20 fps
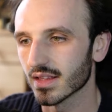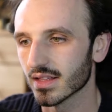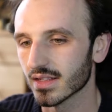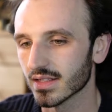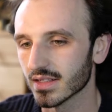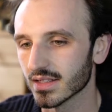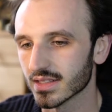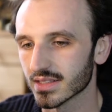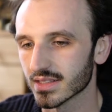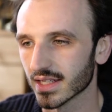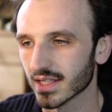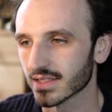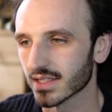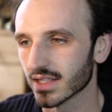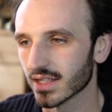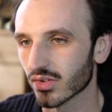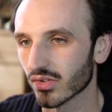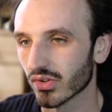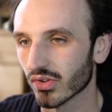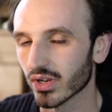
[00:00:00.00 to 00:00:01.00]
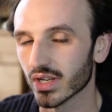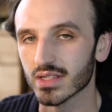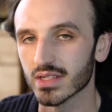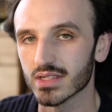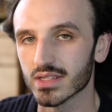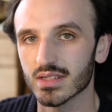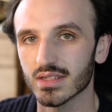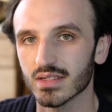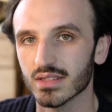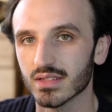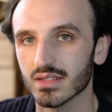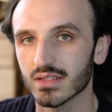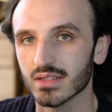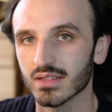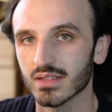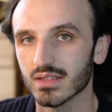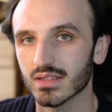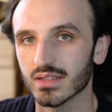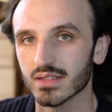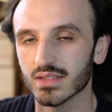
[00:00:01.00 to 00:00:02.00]
As things increase,
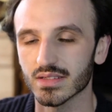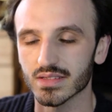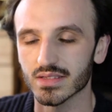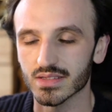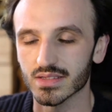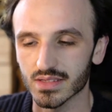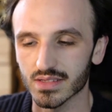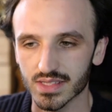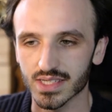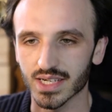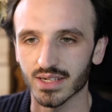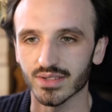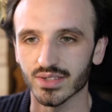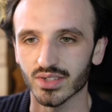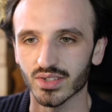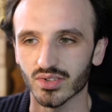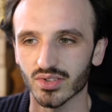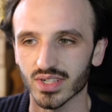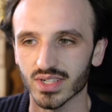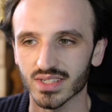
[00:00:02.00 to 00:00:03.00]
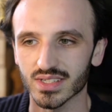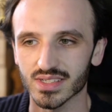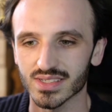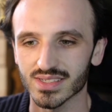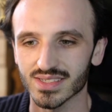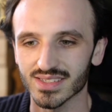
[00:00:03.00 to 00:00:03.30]
sound increases,